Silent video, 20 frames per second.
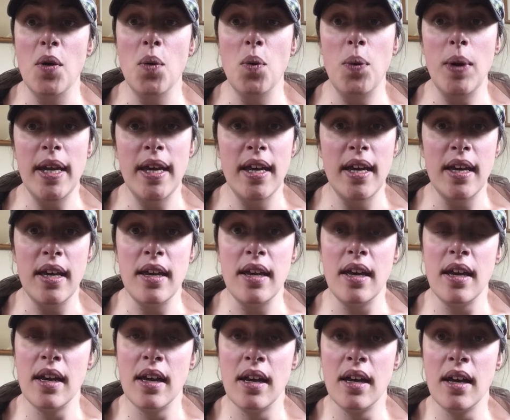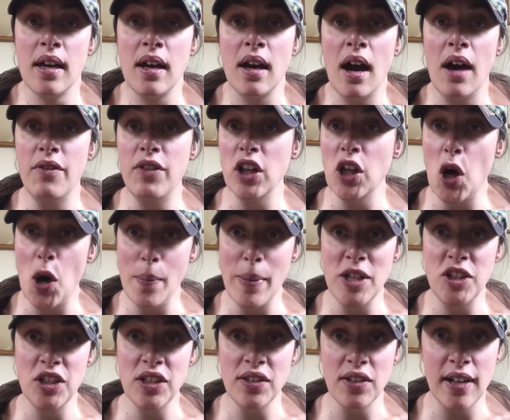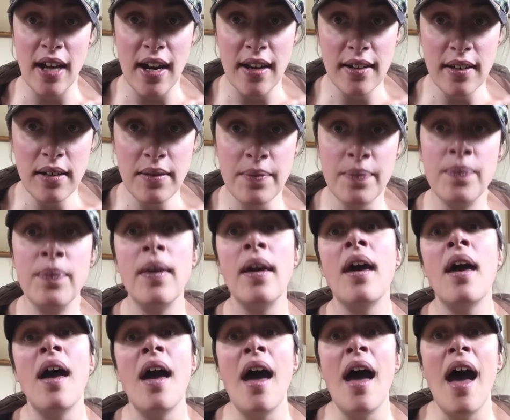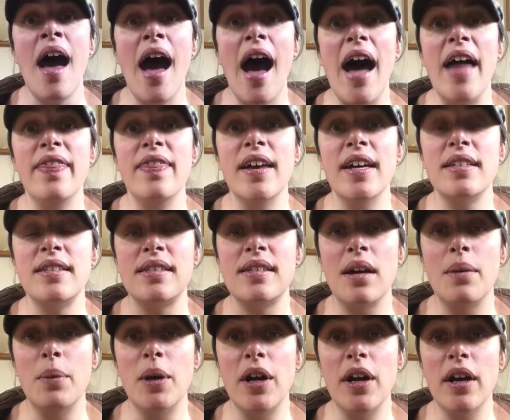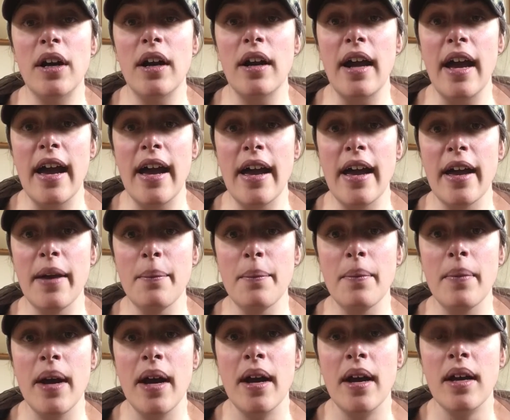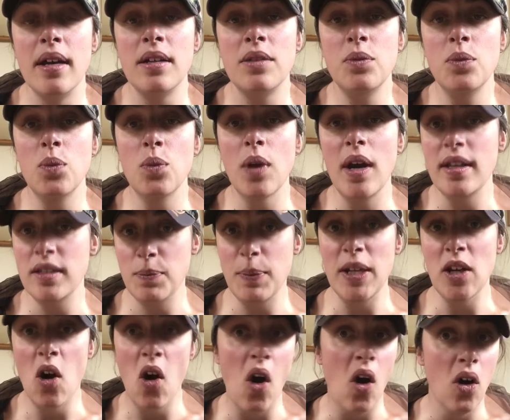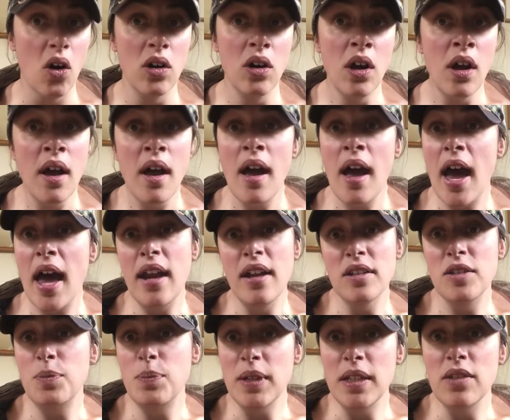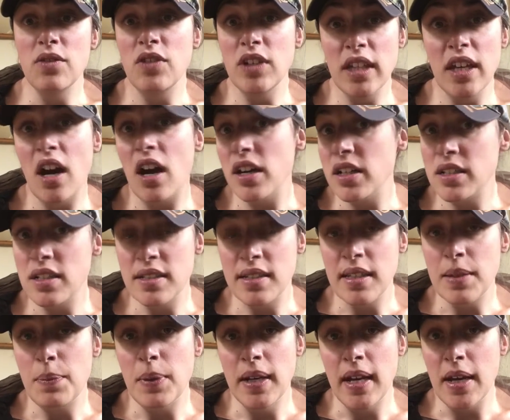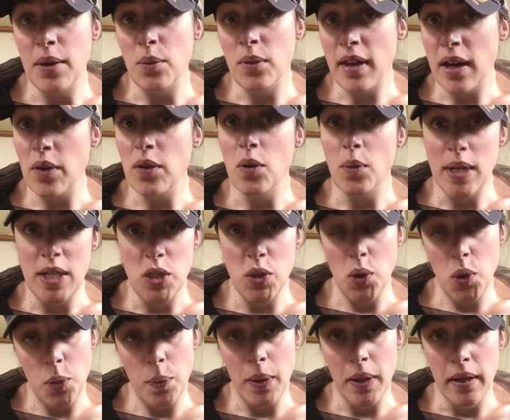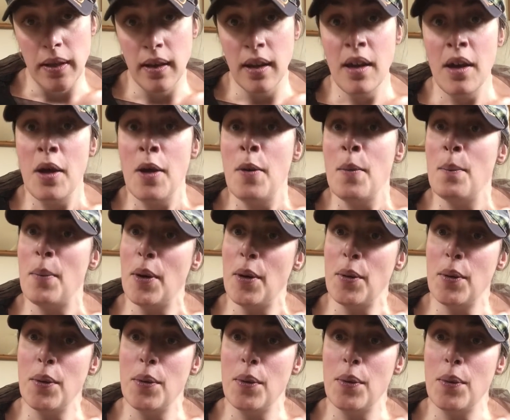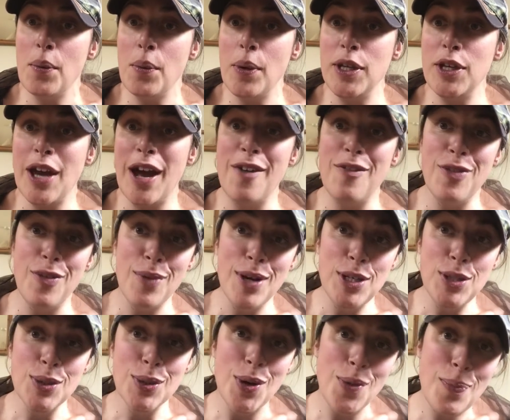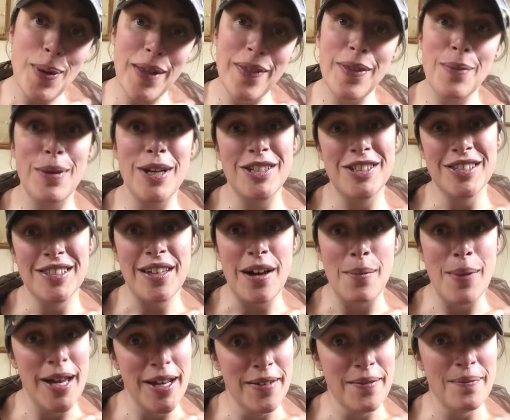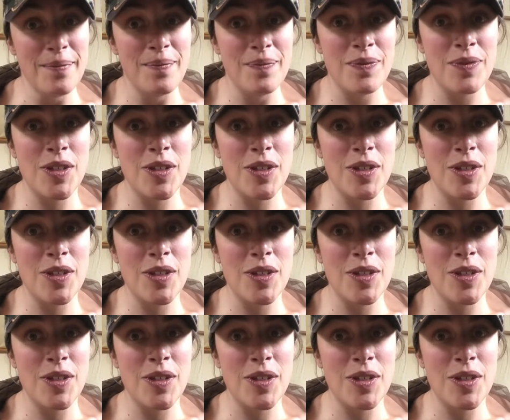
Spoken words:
We have a lot of midgies on Arran, and this summer it's been hot. And it's been really hard to sleep at night without the window open. But when you have the window open, the midgies come in.